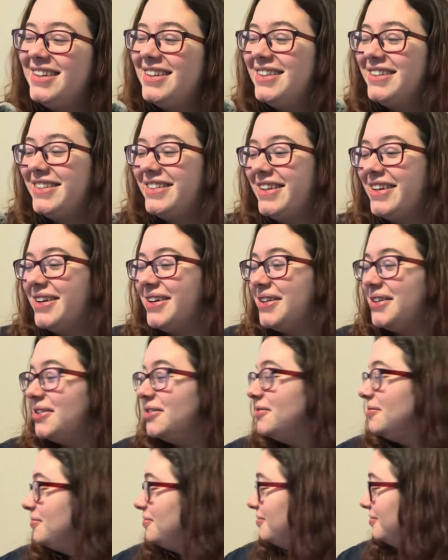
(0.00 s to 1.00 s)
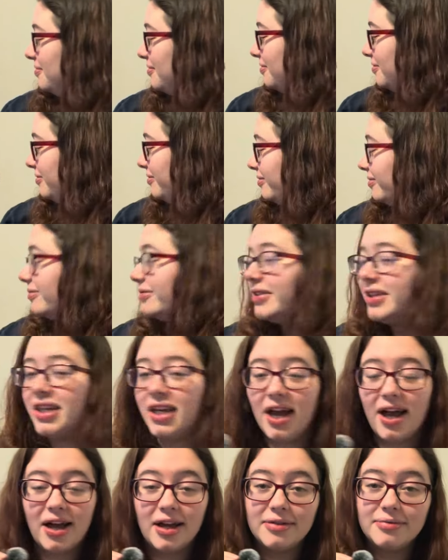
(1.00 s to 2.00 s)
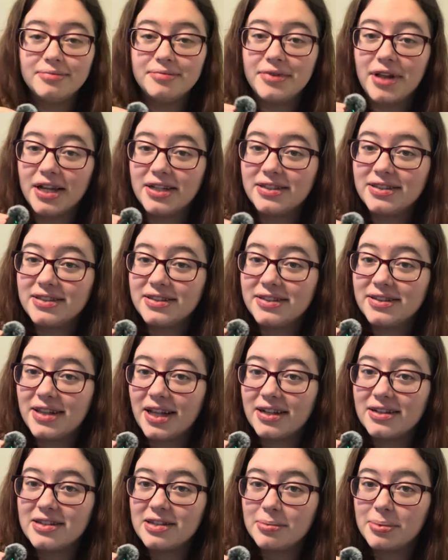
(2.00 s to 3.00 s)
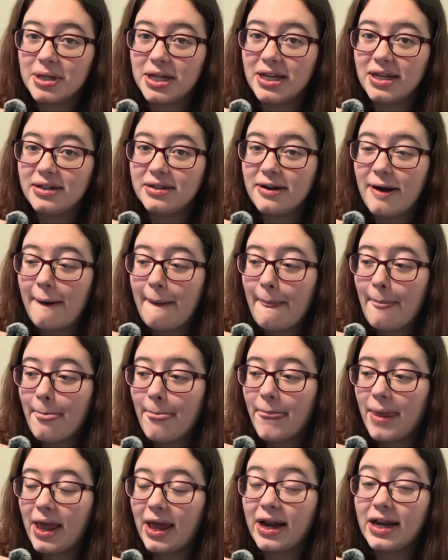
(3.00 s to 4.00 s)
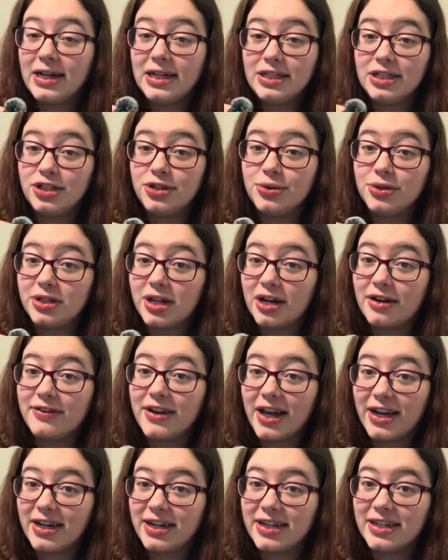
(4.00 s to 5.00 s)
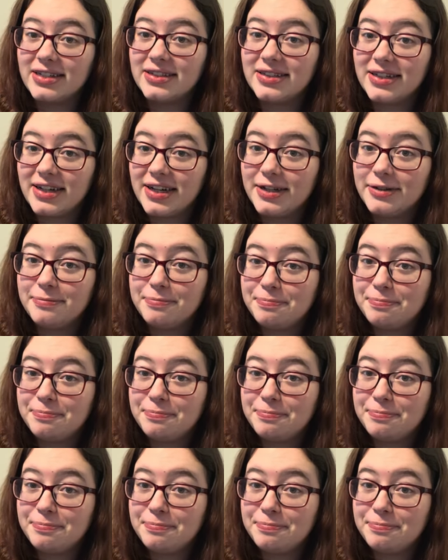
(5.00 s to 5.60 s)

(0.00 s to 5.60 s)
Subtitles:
So yeah, that's the plan. And I need to do a lot of editing today.